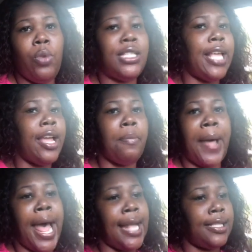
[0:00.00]
We say
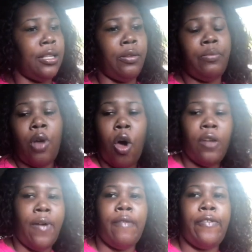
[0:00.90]
goodbye to all
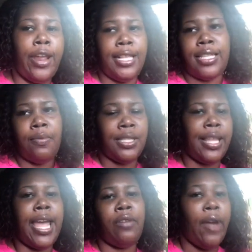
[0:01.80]
of our friends that was
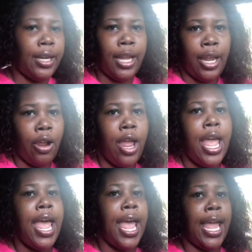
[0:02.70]
standing right there,
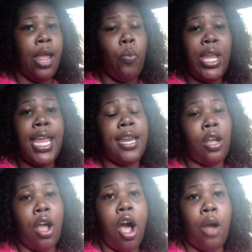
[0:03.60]
and we get in the
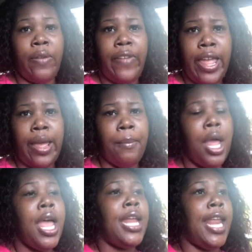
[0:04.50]
car with him.
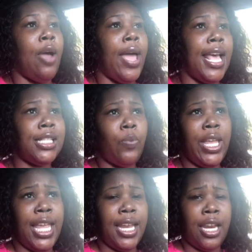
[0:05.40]
Now, as we
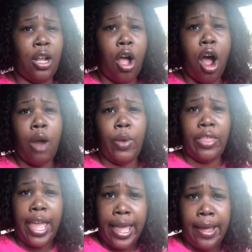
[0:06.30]
get in the car with
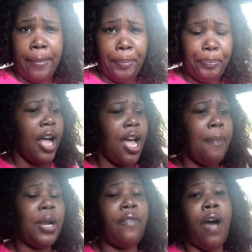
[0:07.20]
him, a
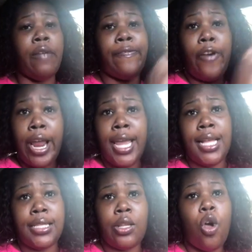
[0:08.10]
couple of our
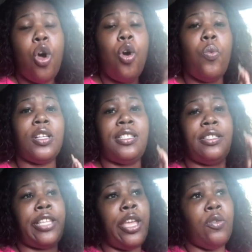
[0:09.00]
friends who were
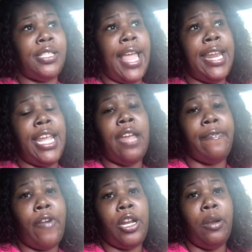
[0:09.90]
still standing in
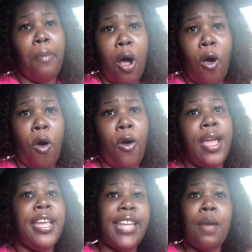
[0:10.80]
front of the mall,
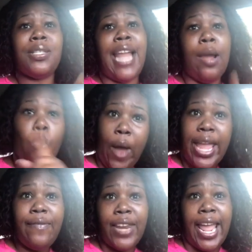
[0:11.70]
they was like
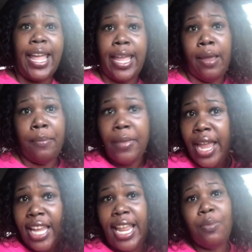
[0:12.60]
waving at him,
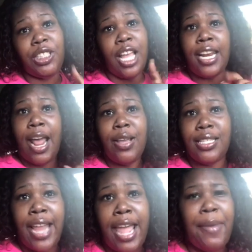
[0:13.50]
and they was yelling out his
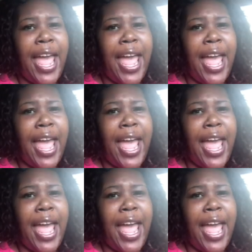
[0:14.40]
name.